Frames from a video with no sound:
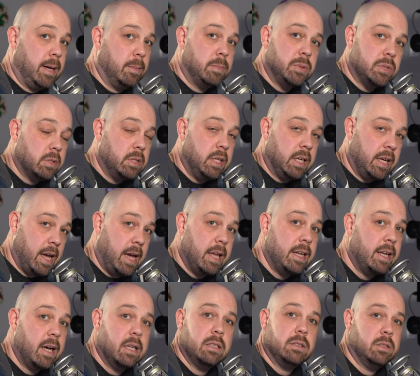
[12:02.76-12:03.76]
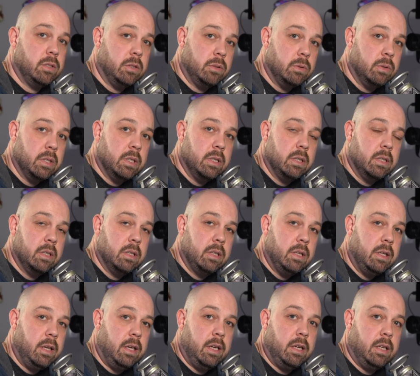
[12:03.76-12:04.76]
absolutely cannot do
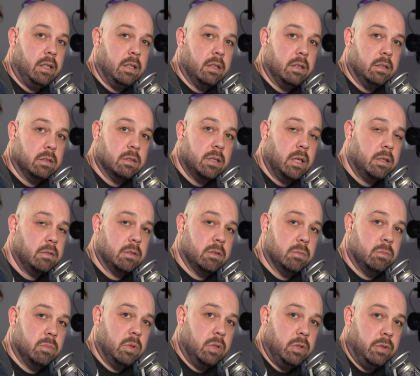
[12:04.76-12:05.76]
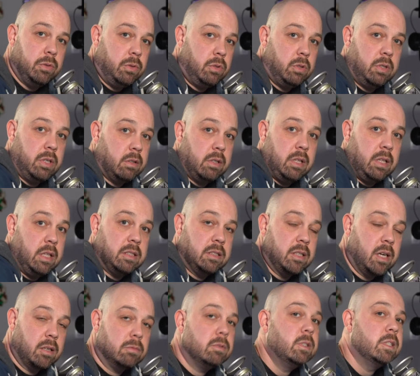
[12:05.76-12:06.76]
in Lightroom. You, there, it's
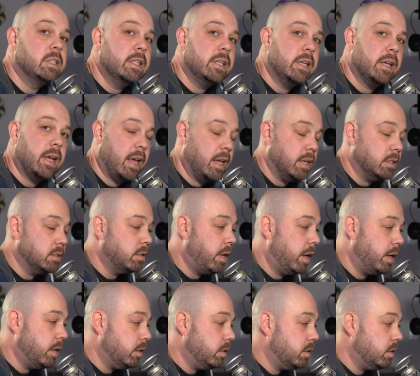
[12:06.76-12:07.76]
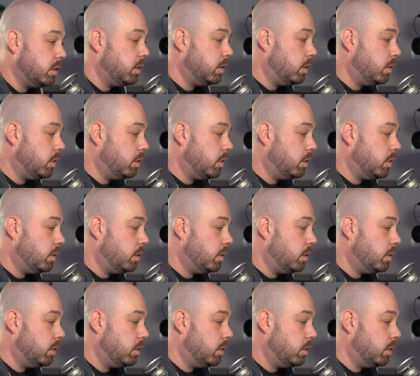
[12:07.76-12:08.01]
not really a layered